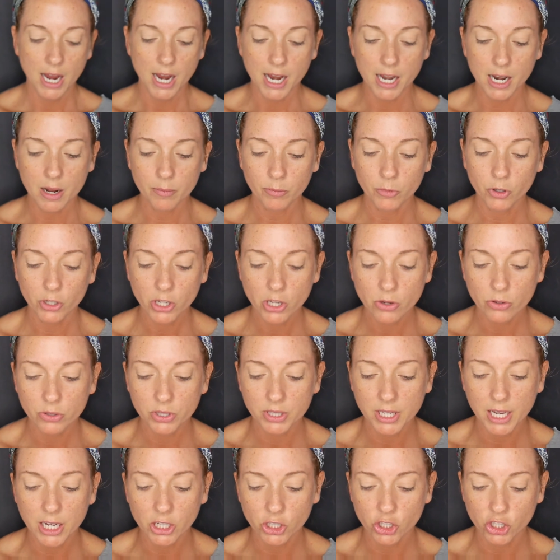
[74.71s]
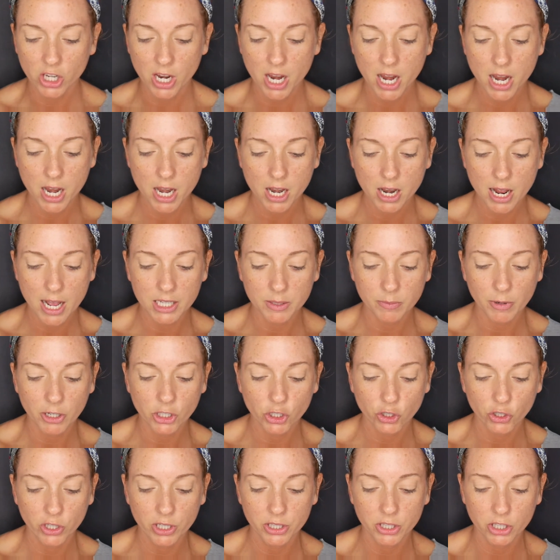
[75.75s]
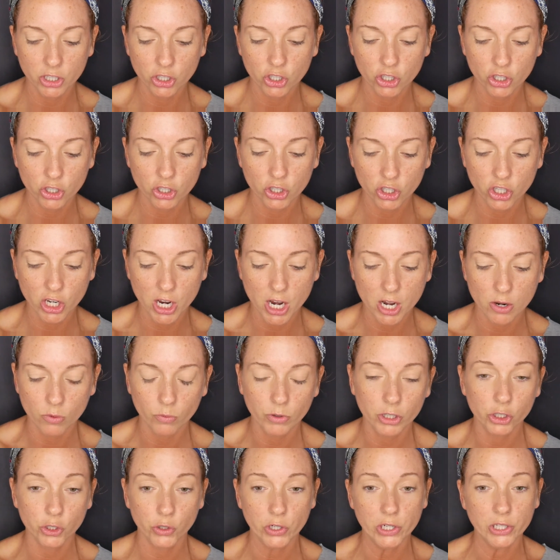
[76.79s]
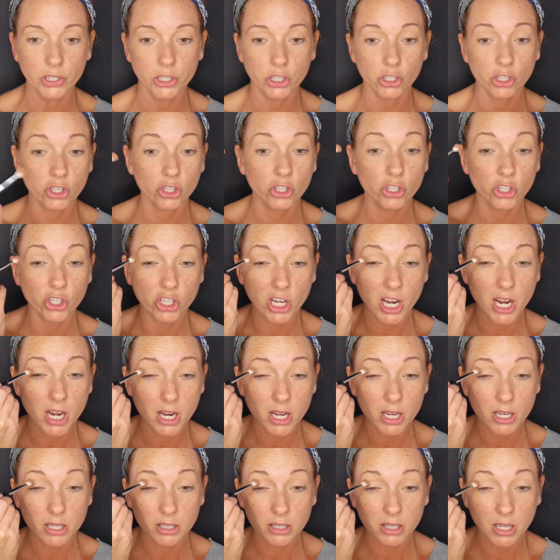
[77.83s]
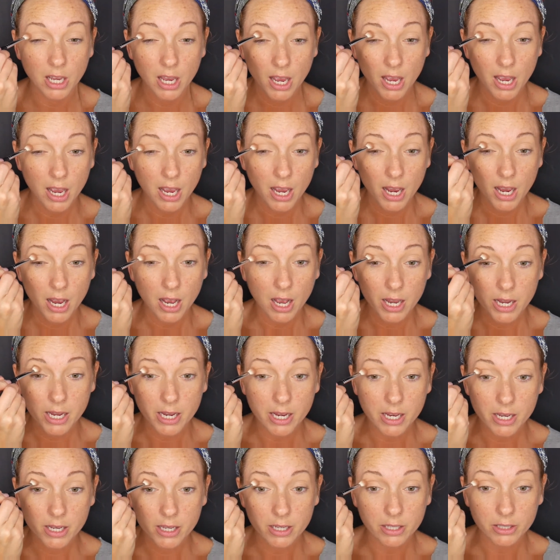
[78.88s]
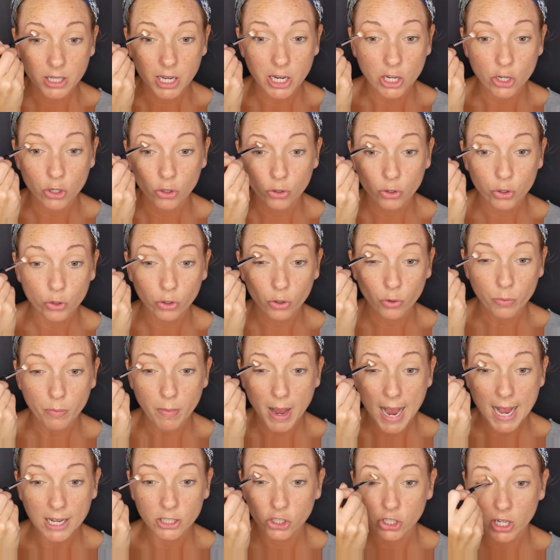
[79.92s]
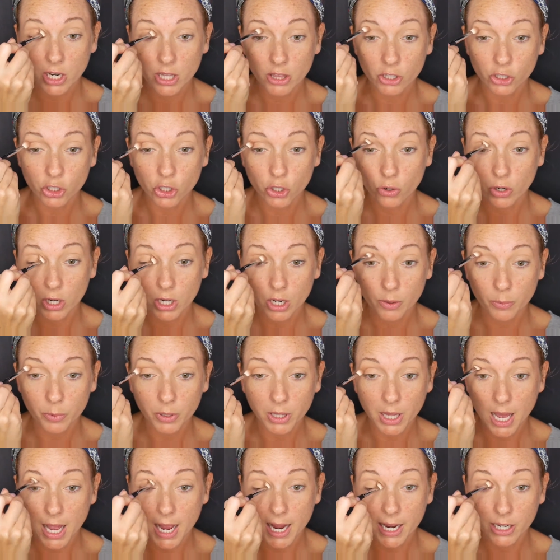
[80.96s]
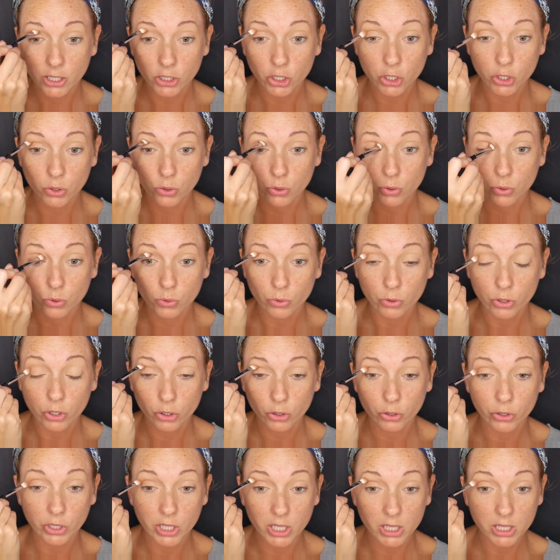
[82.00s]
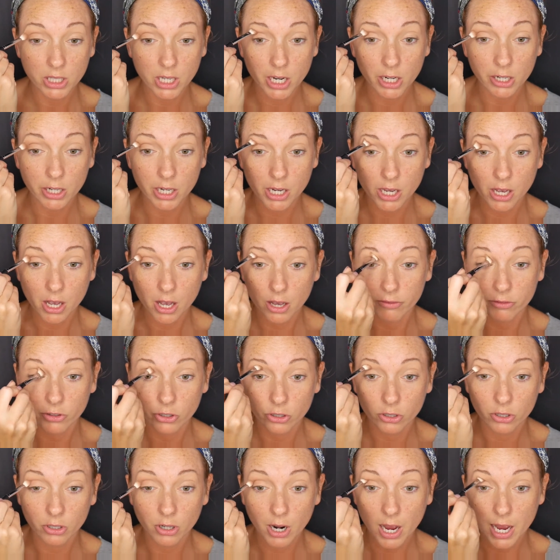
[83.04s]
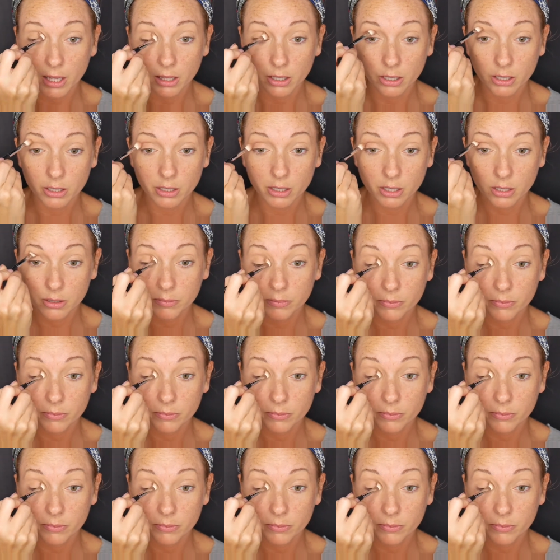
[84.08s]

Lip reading: And I'm going to use that shade as my transition shade. And what a transition shade is a neutral matte shade that you can apply to the crease area of your eyelid,